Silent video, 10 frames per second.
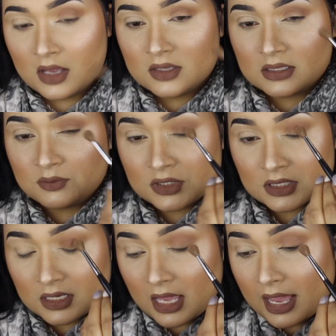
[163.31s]
So I'm just
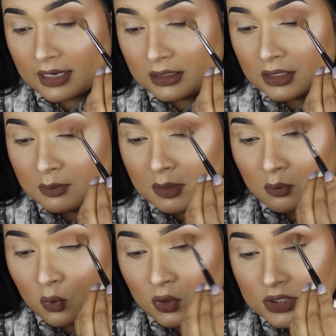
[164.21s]
gonna add a little bit
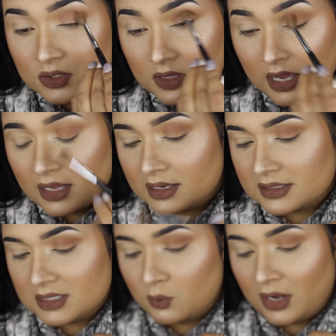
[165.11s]
more to that and
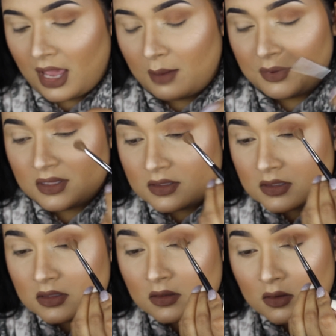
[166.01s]
see what
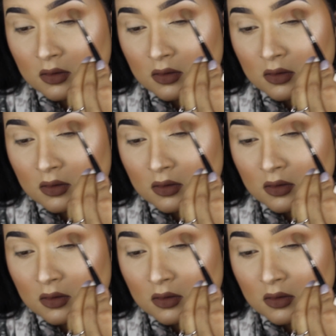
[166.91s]
happens.